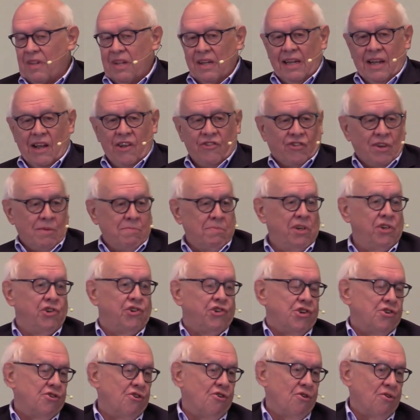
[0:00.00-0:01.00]
As I
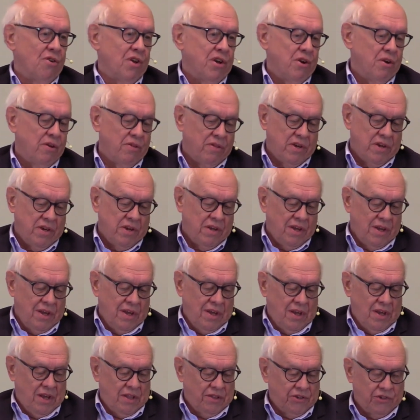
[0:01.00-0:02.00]
mentioned earlier, the
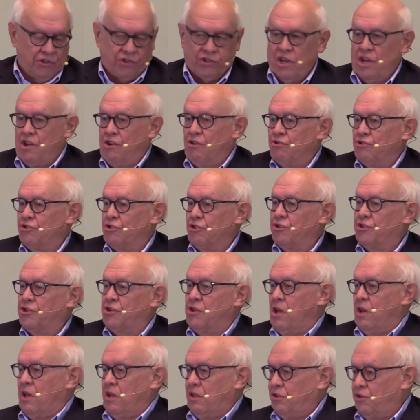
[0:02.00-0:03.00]
Seekers are
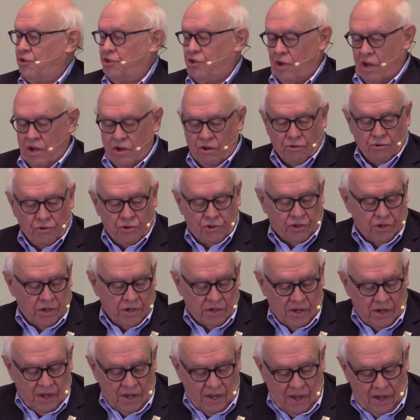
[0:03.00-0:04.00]
studying the Shakers, and
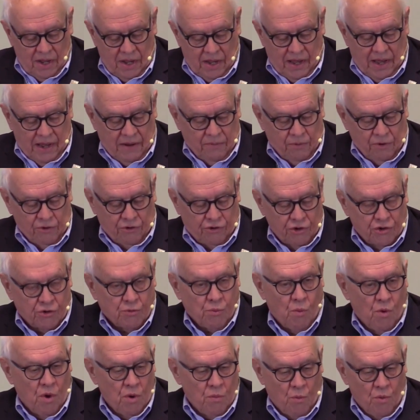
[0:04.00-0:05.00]
we're just
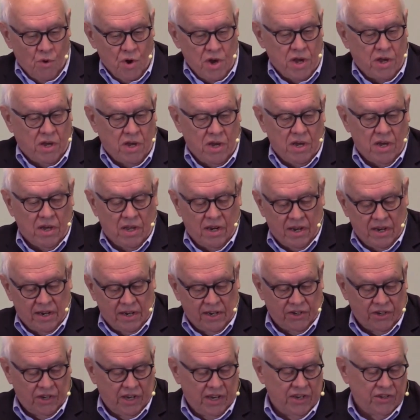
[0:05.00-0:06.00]
1 week in, and
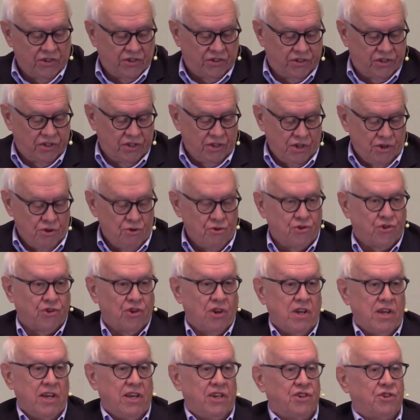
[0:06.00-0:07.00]
it
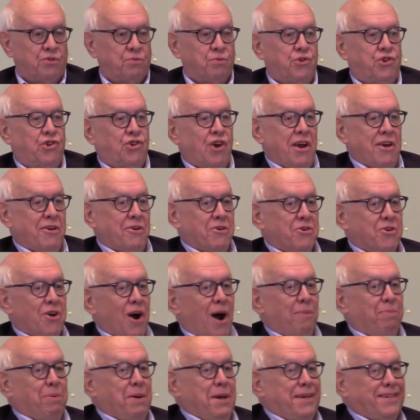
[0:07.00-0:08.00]
usually is with Shaker
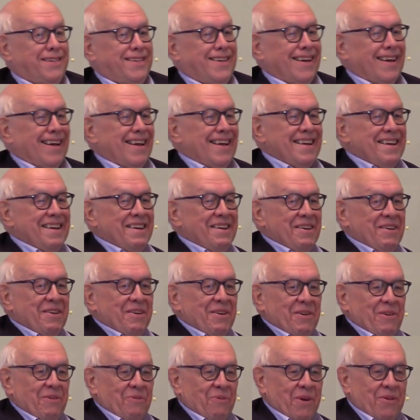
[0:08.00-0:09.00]
topics.
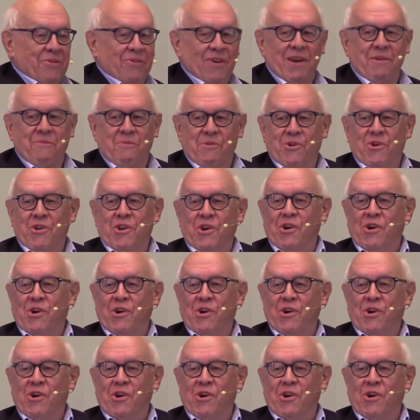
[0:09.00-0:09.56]
We think we're going to